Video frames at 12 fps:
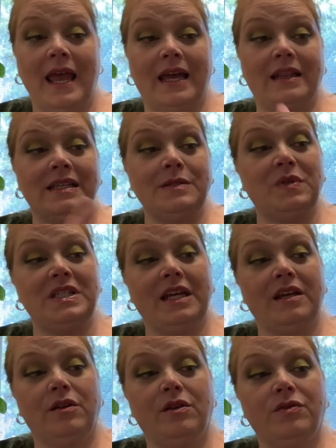And this
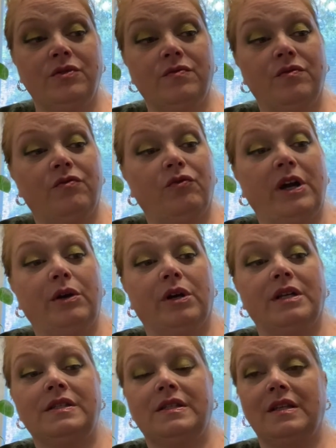particular
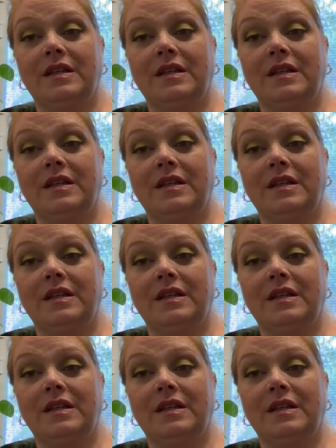fragrance,